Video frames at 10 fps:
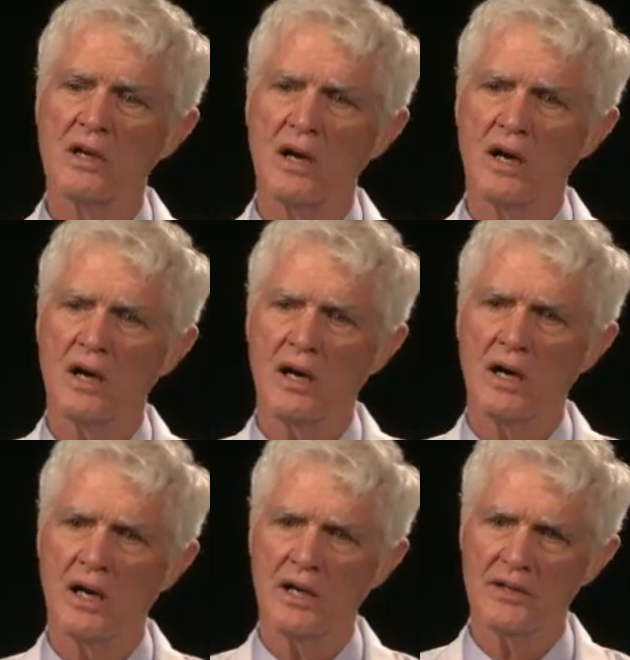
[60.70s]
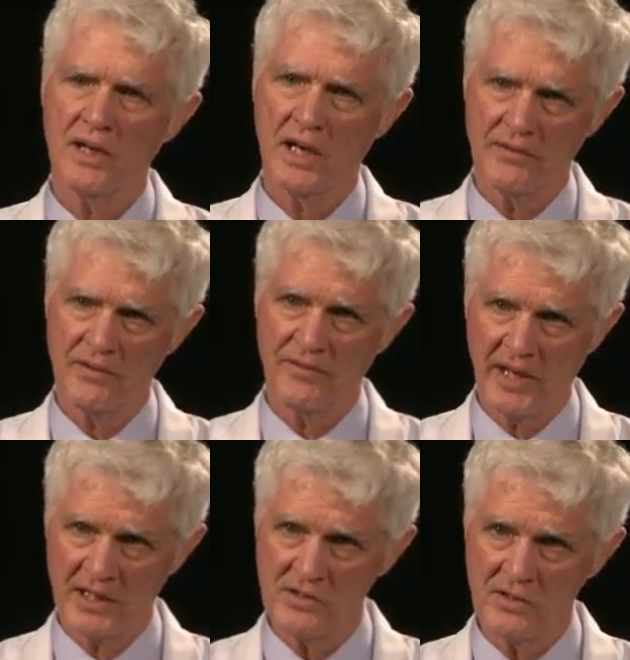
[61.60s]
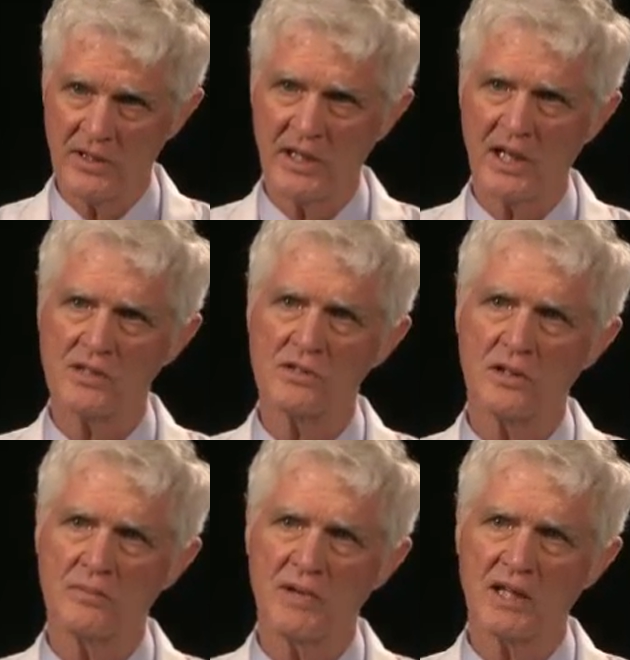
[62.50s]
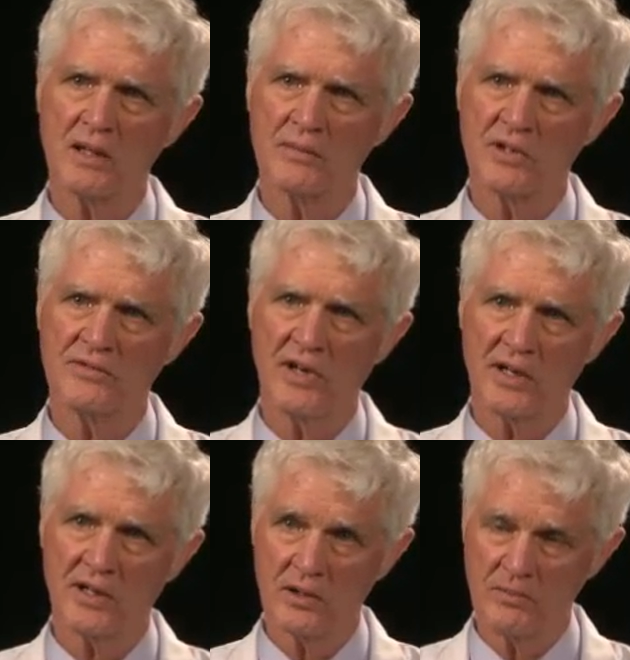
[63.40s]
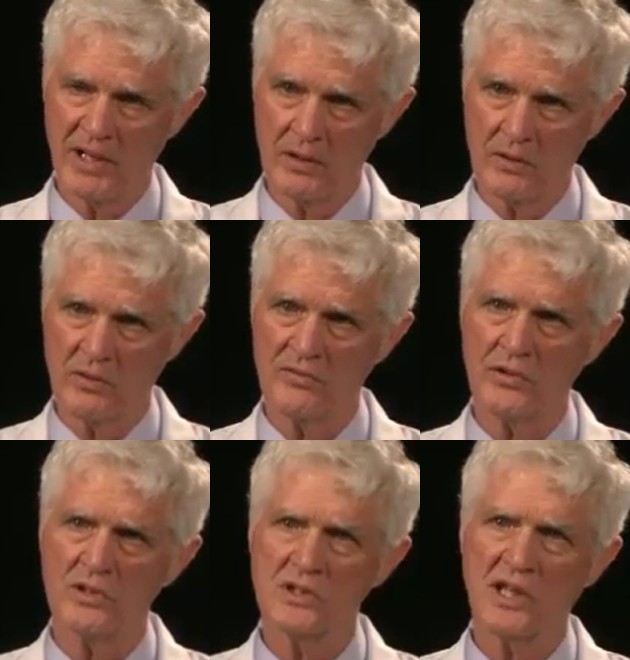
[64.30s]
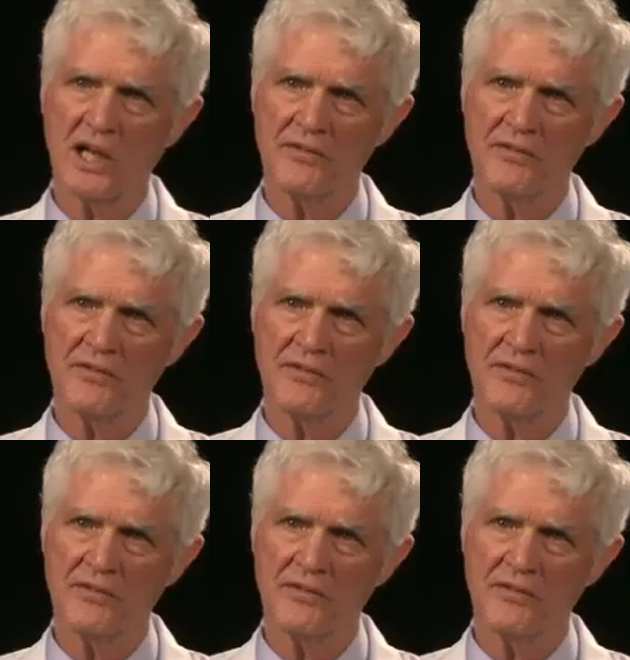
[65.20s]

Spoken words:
that have advanced lung cancer and make them live longer and better with fewer side